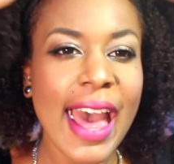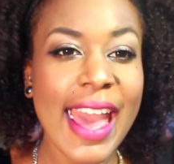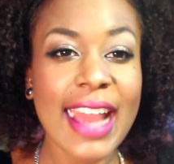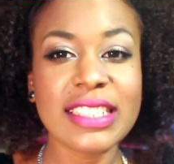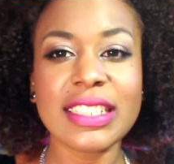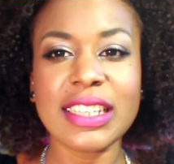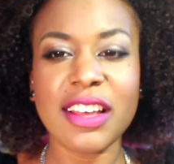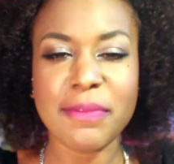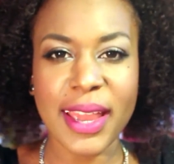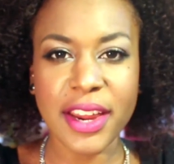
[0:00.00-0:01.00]
I actually
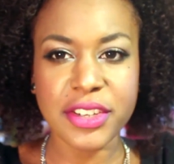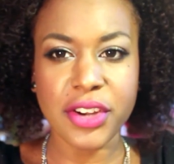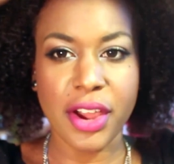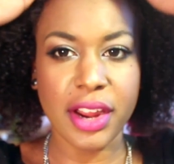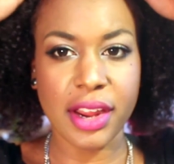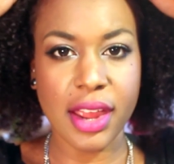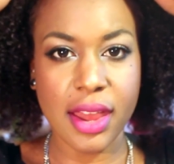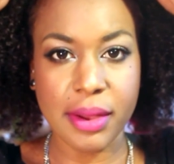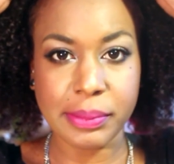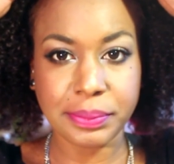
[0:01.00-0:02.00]
love my hair dark.
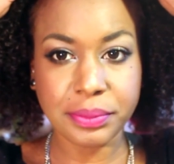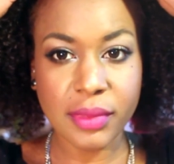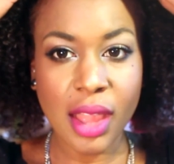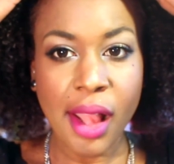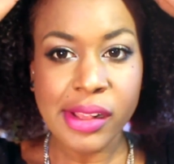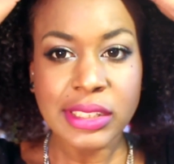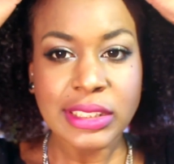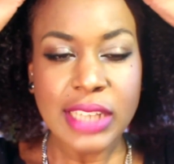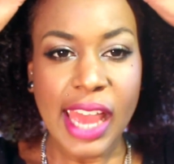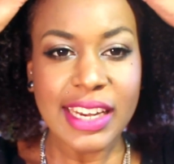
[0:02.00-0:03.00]
Um,
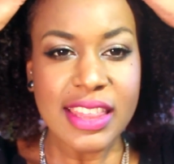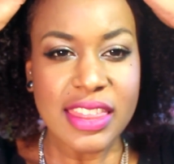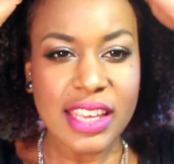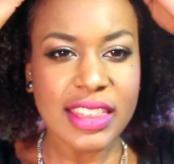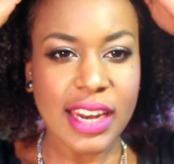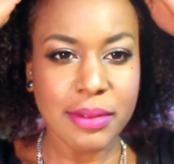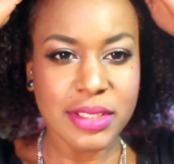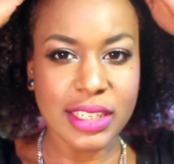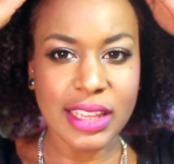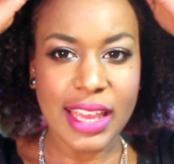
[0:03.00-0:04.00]
I didn't think that I was
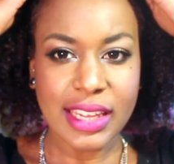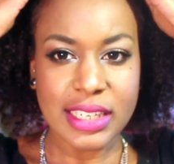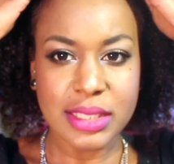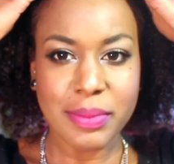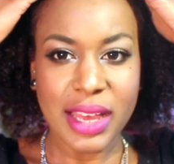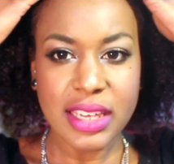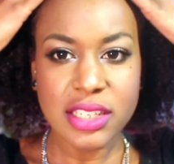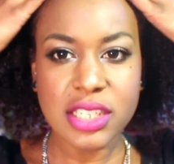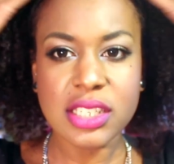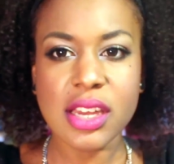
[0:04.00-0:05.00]
going to like it as
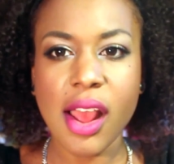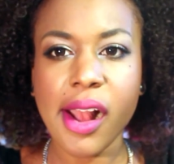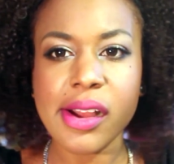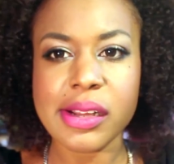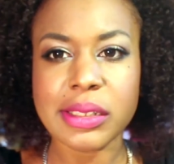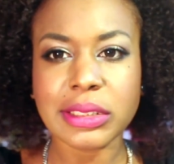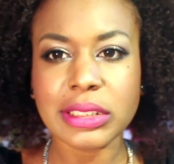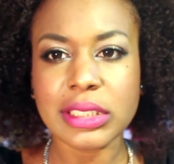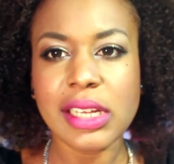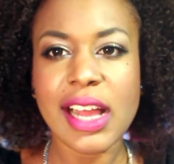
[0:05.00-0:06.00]
much
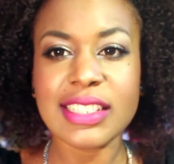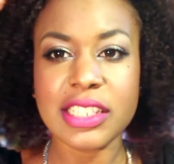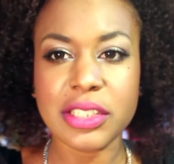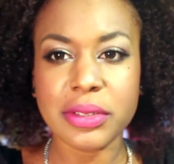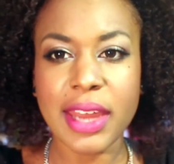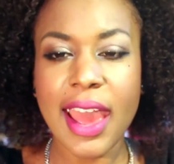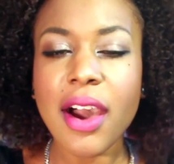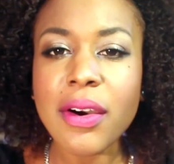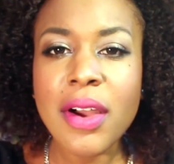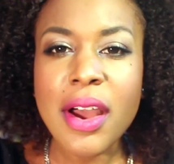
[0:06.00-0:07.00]
uh, as I do
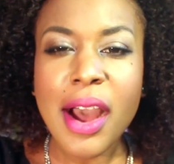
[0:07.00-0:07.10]
now.